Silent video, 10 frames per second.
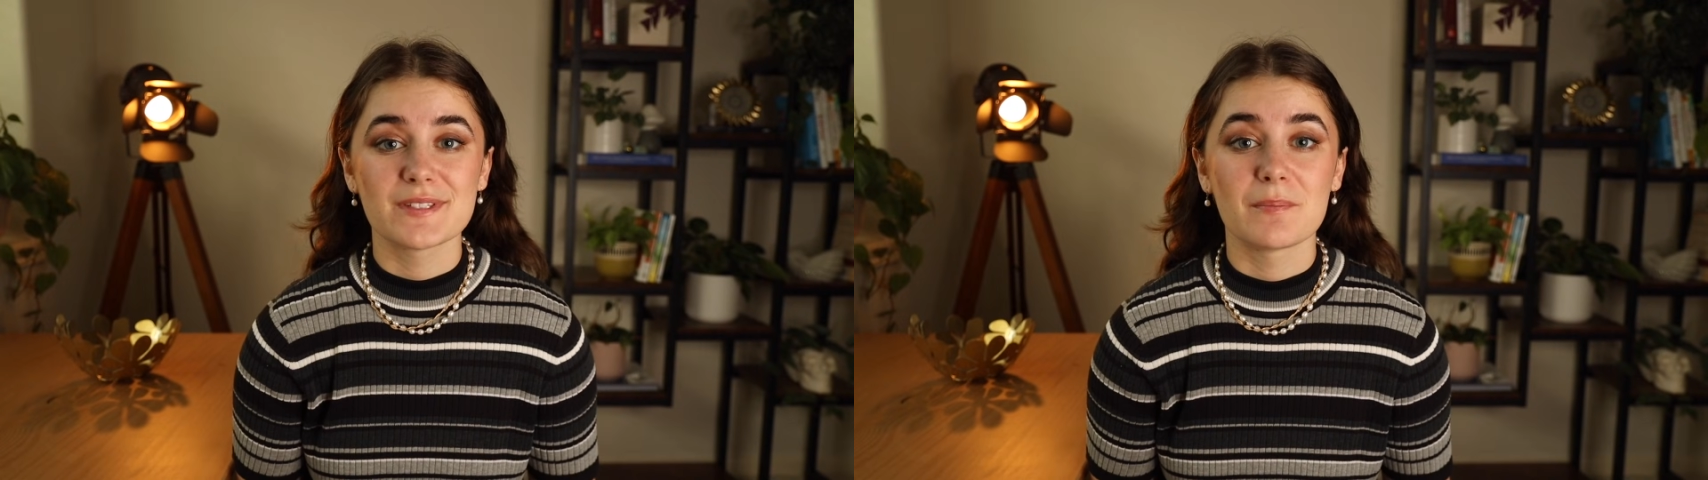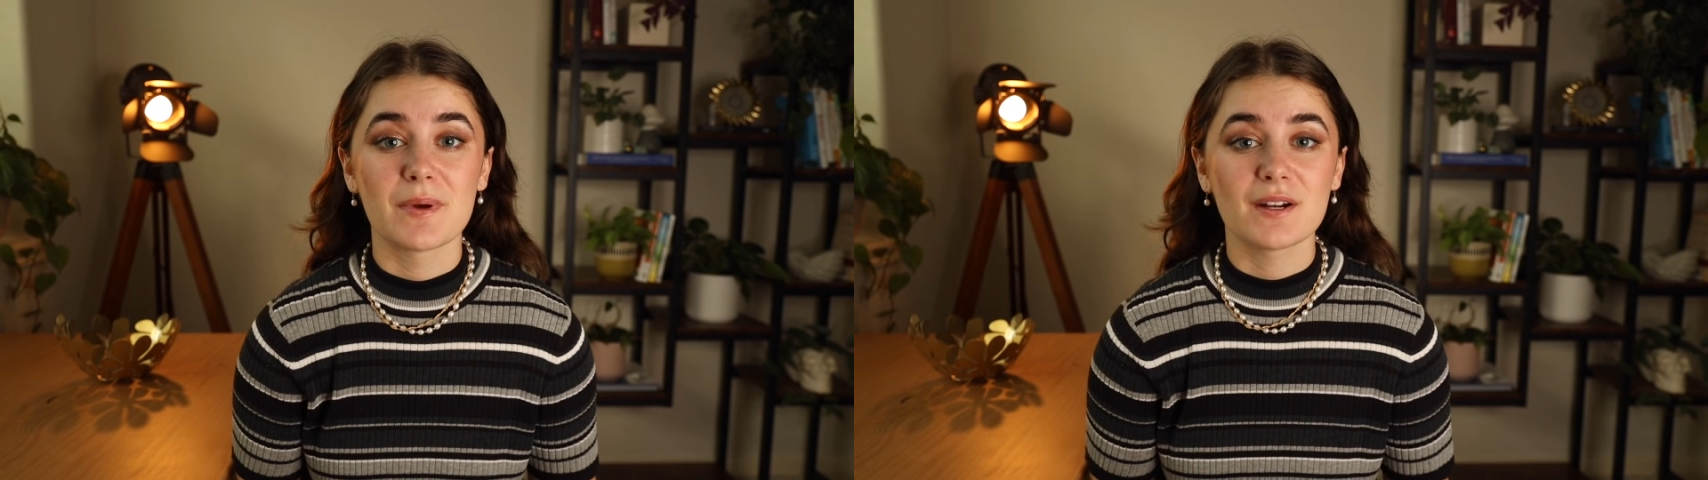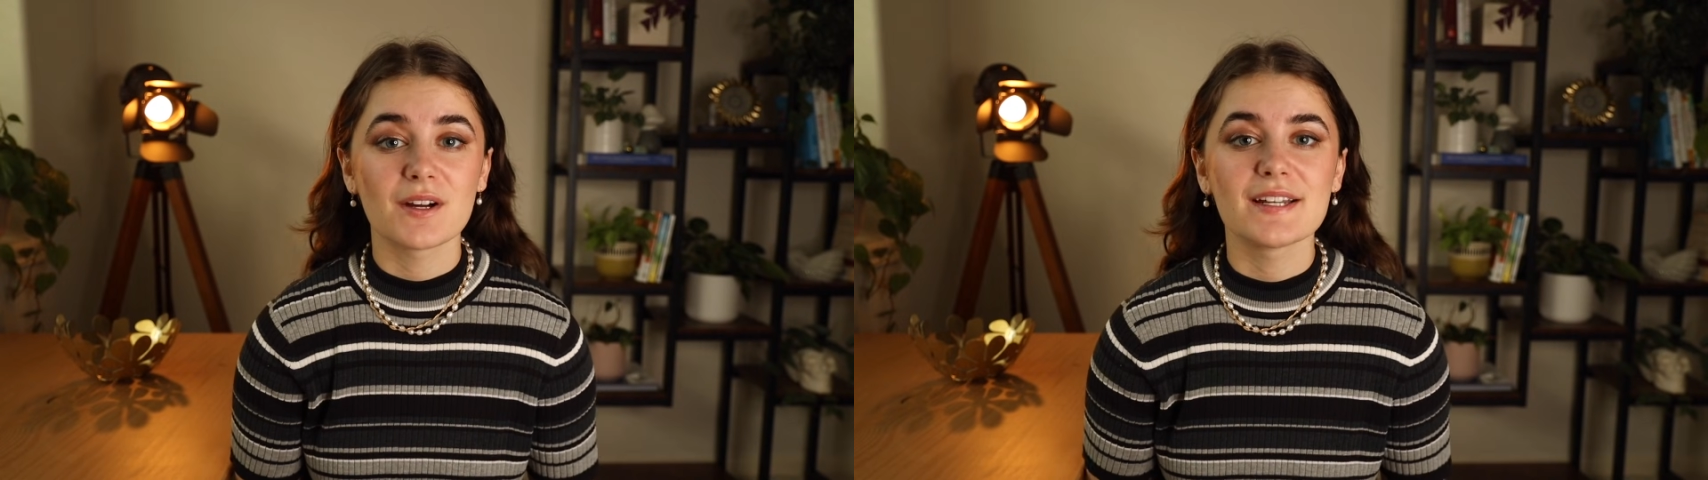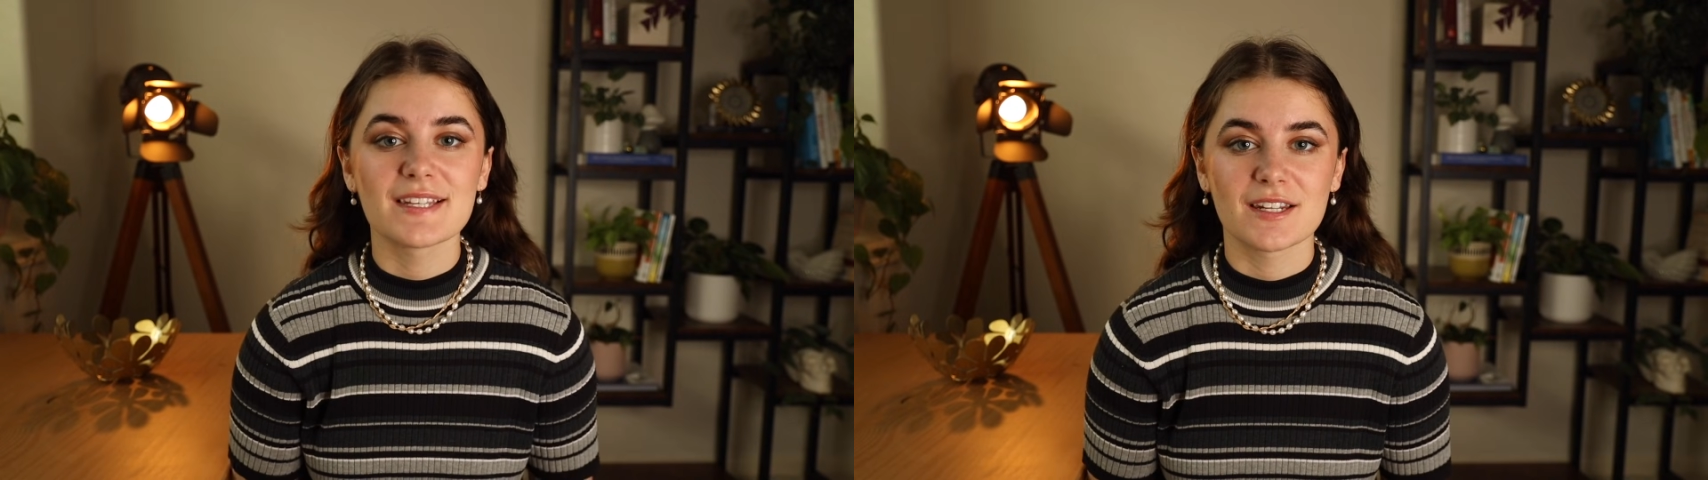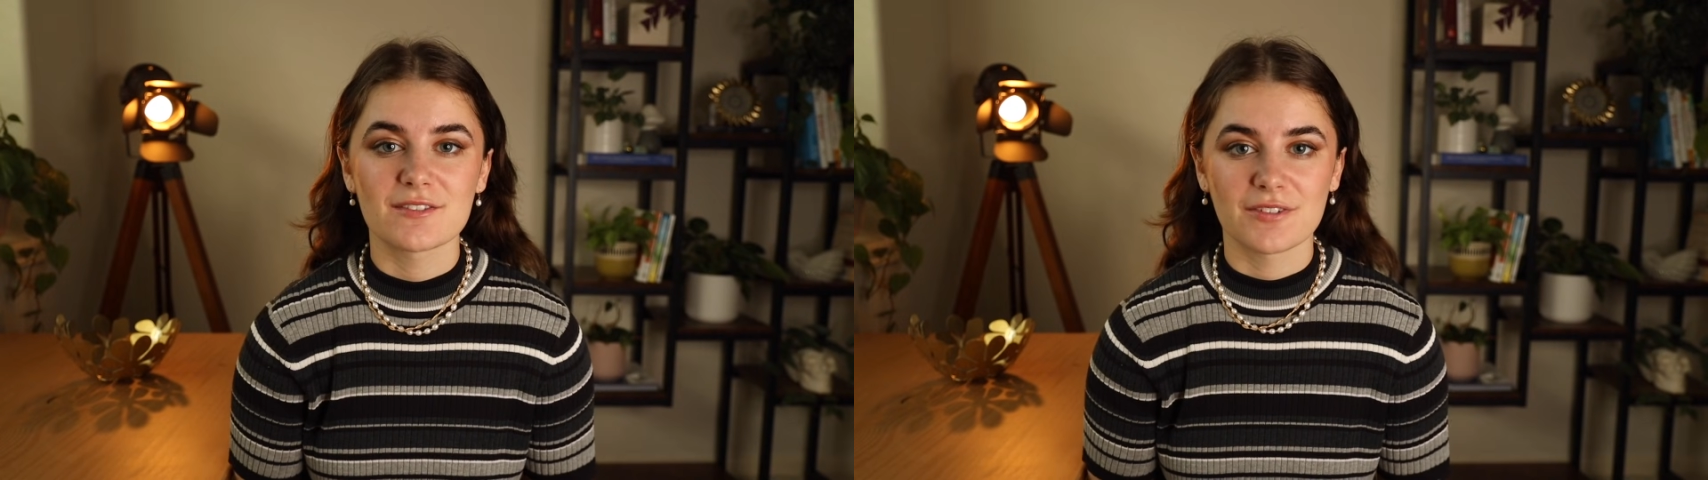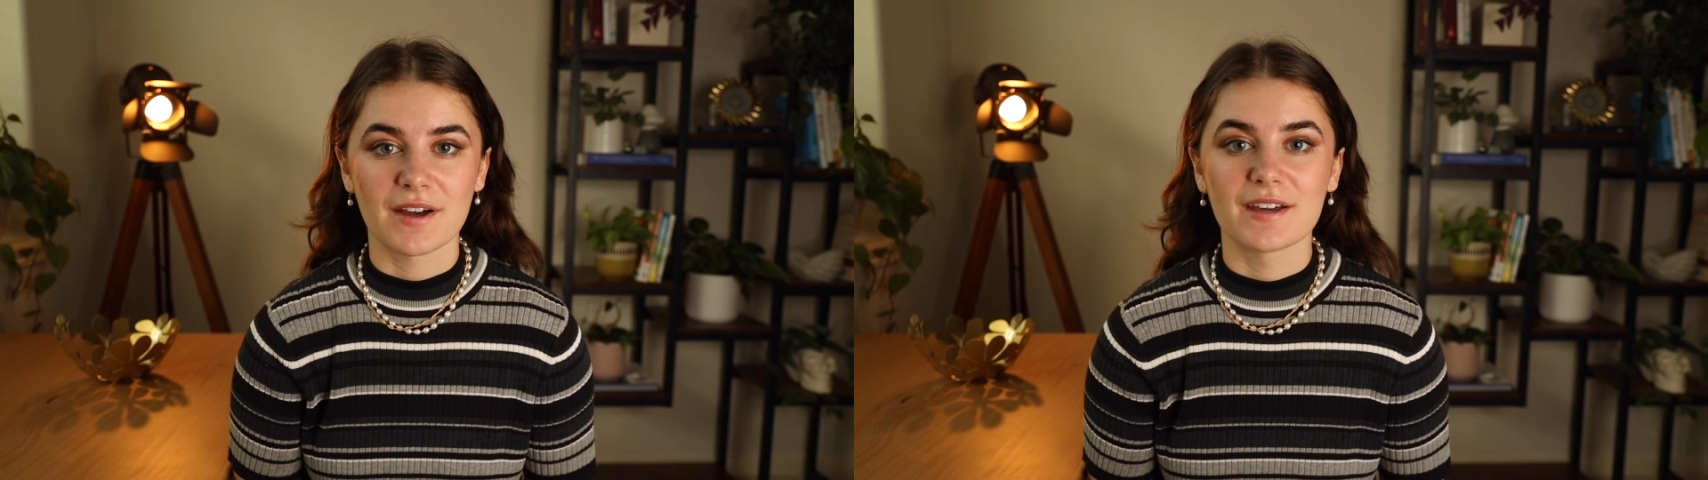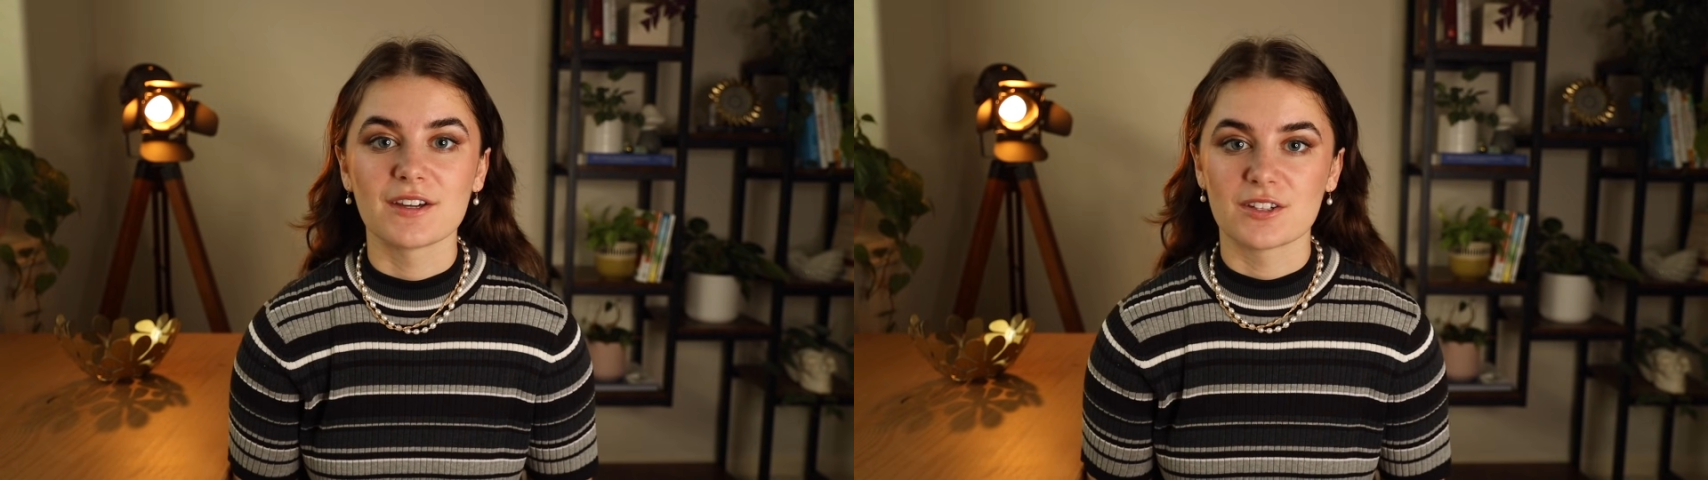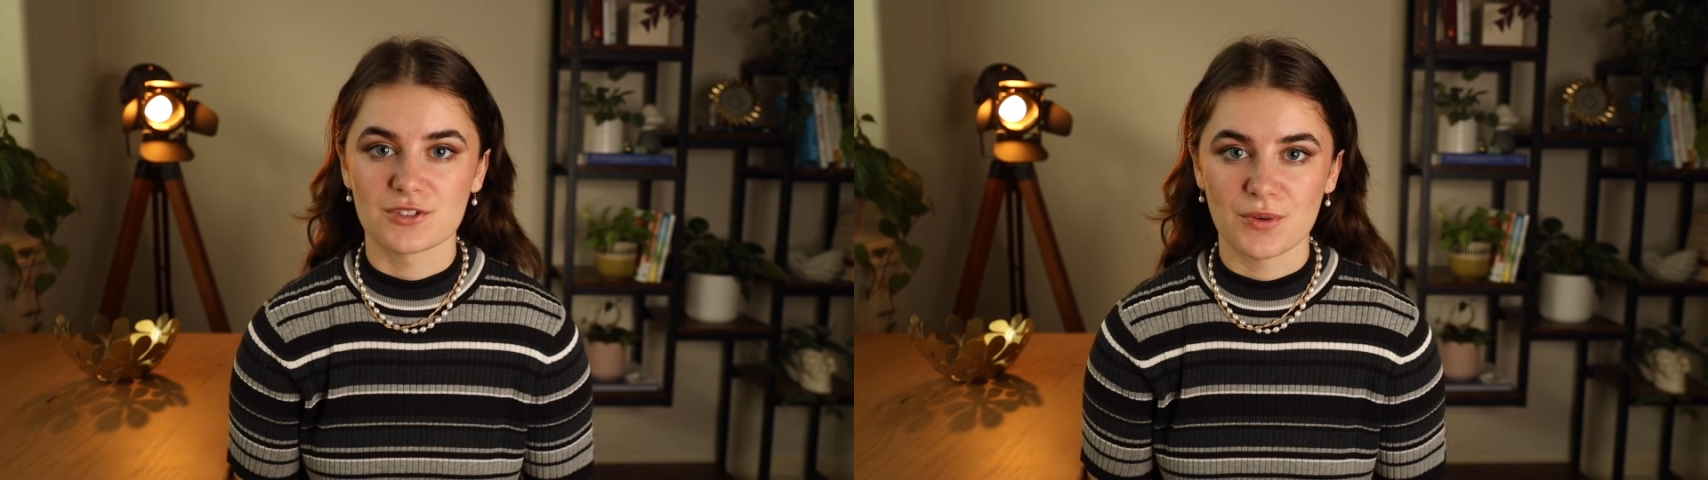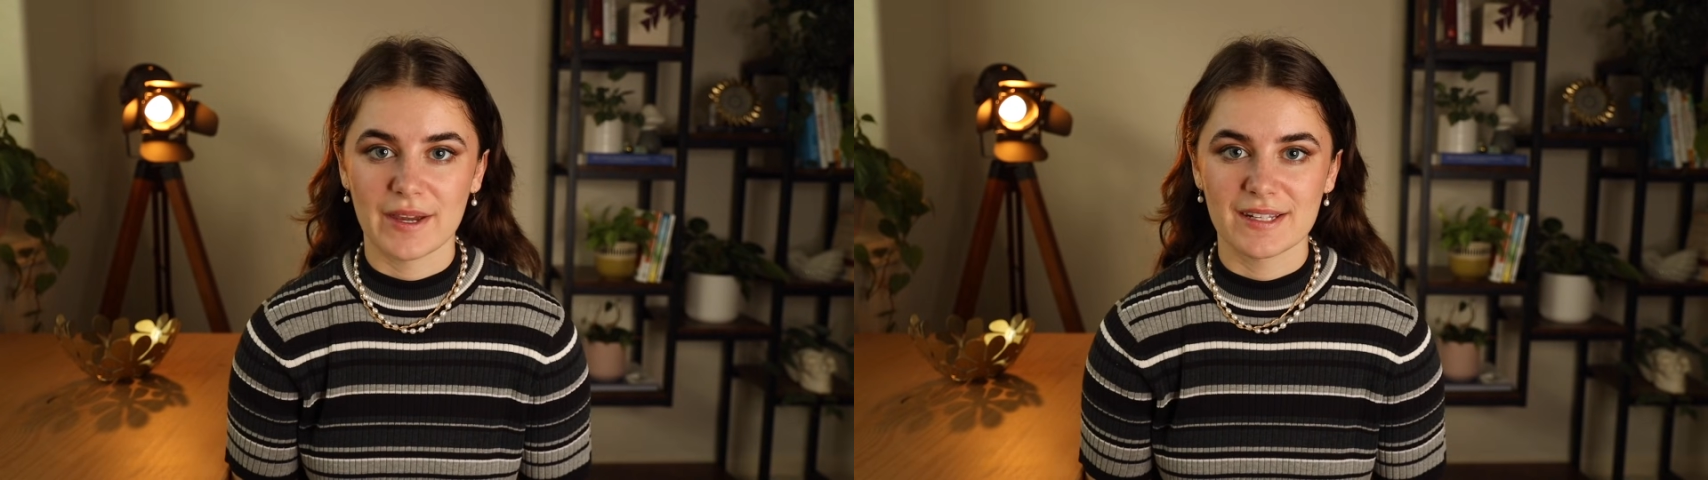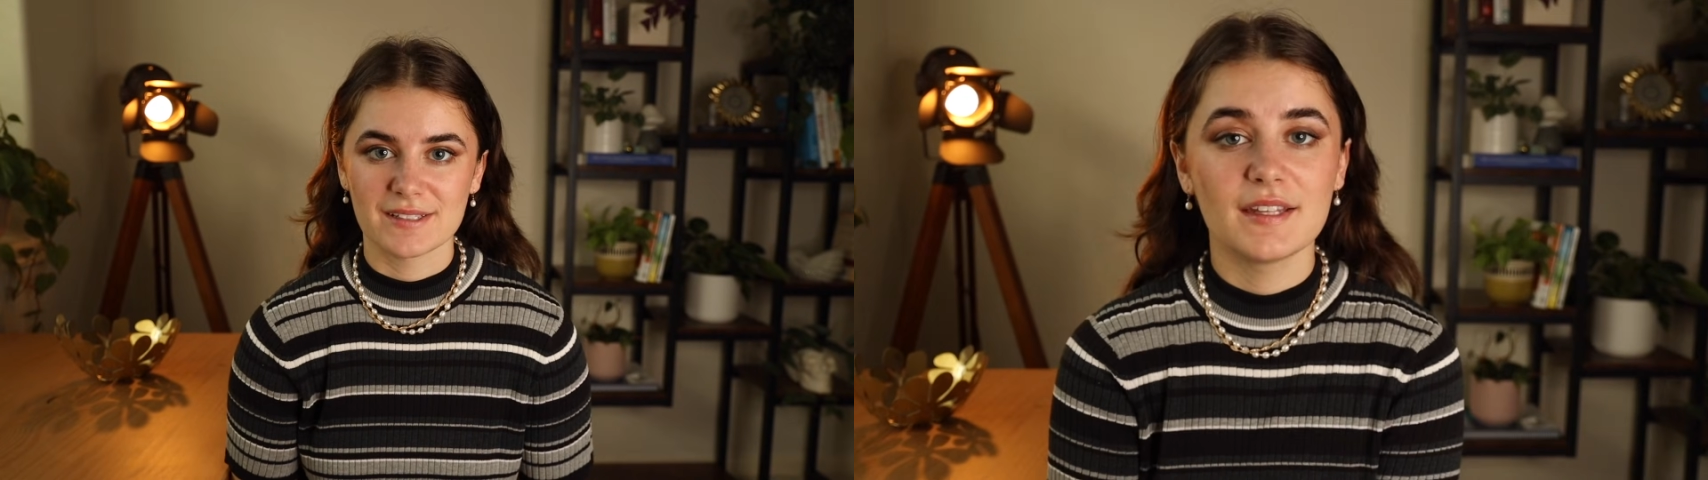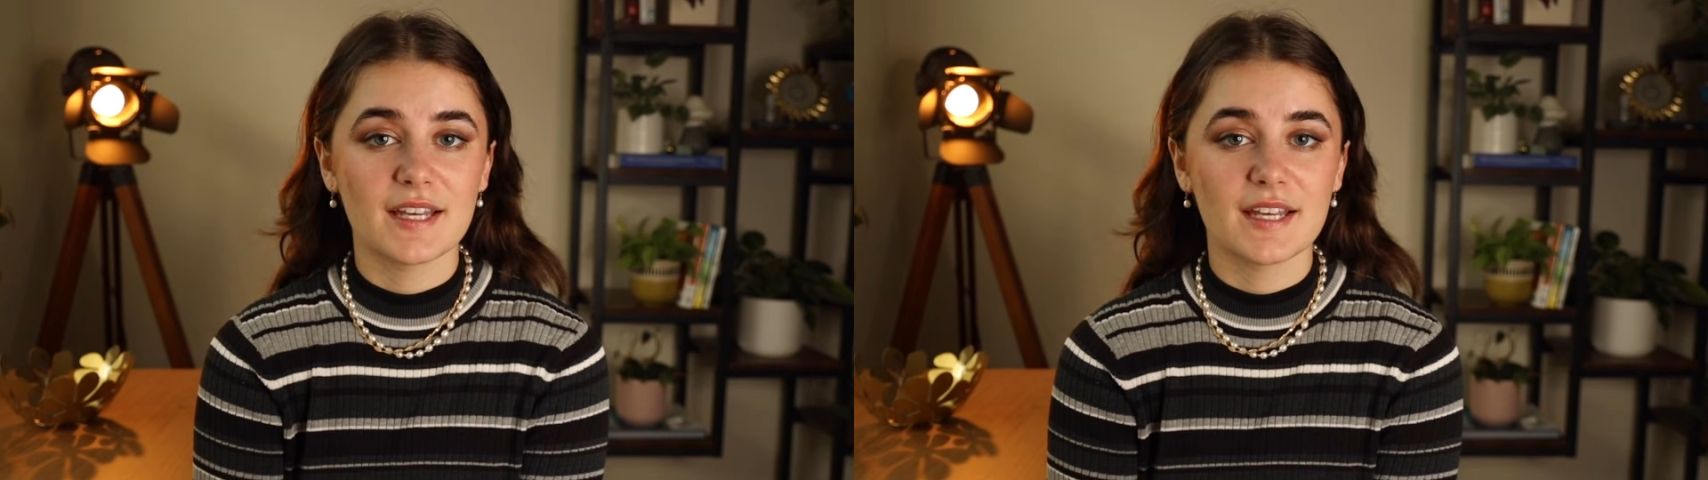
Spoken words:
to better identify a good trade.